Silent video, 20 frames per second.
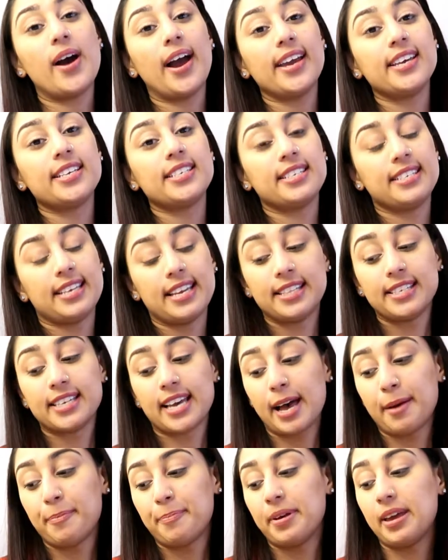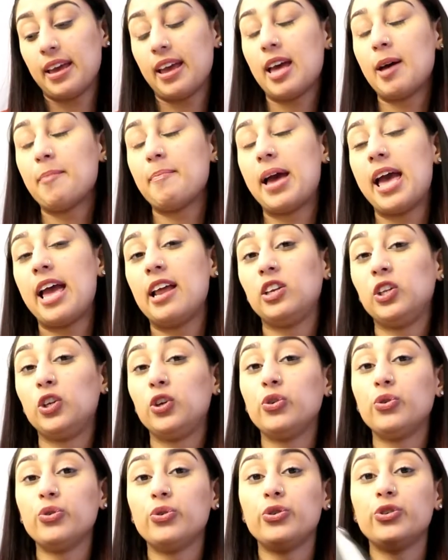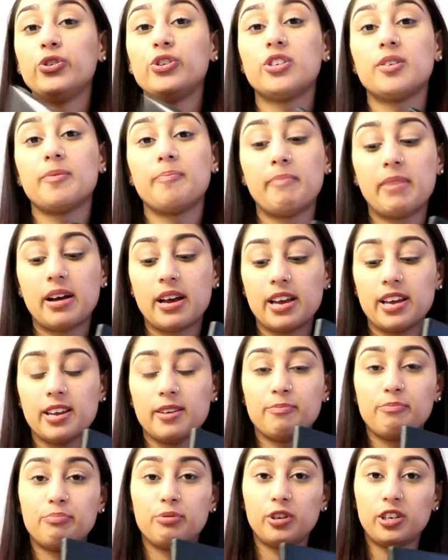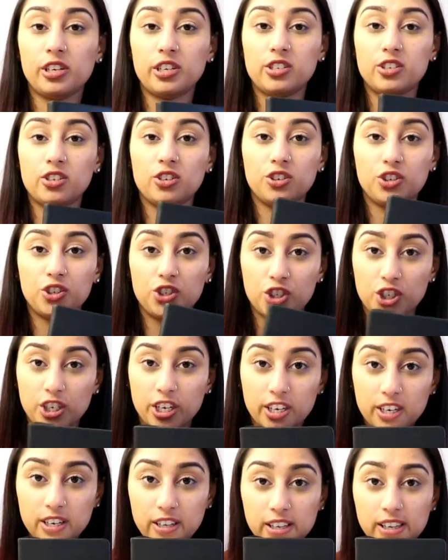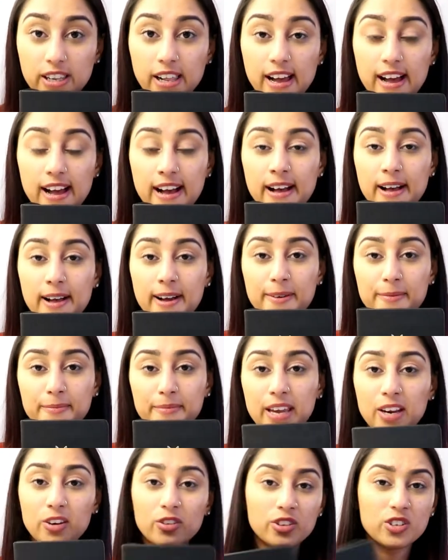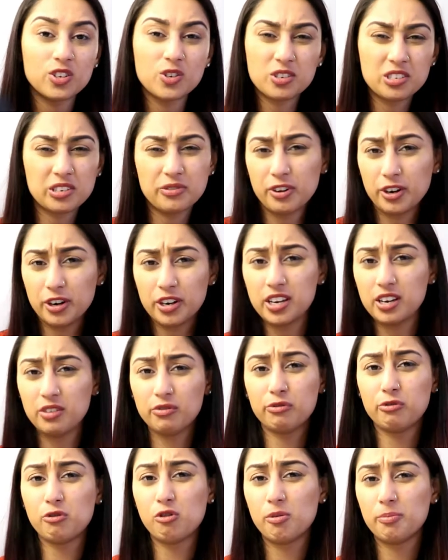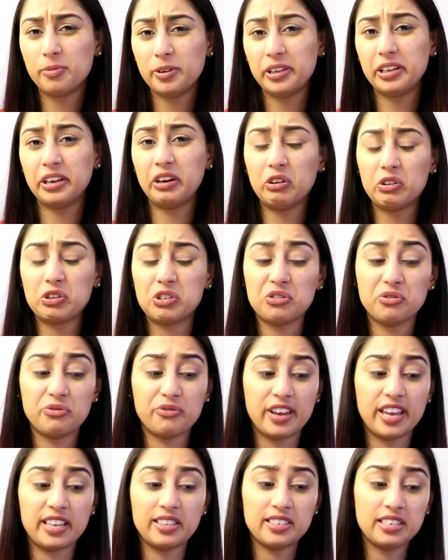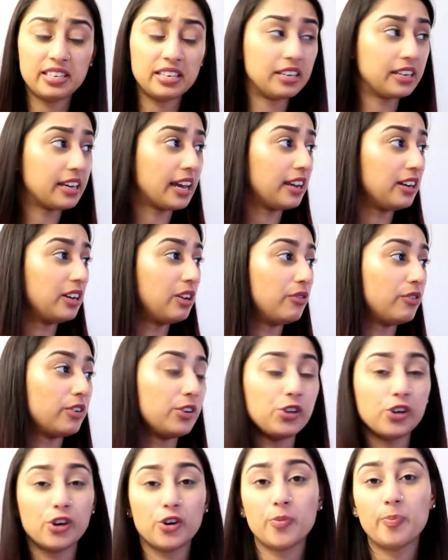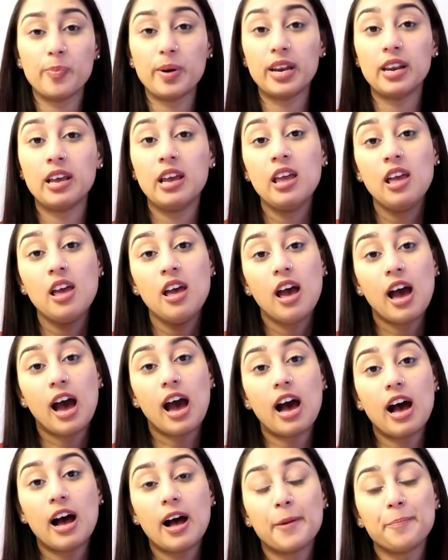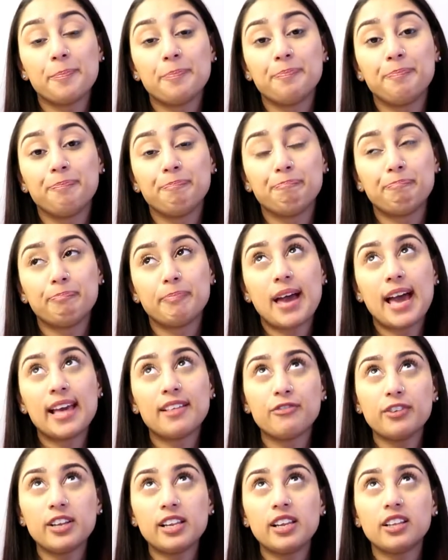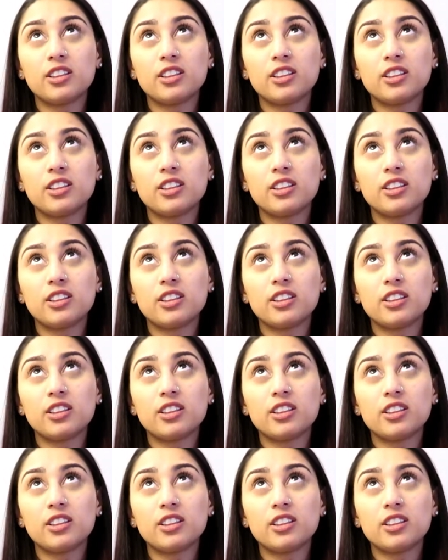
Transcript: I set up and use my bullet journal. I know this was a very informal and not so fancy kind of video, but I feel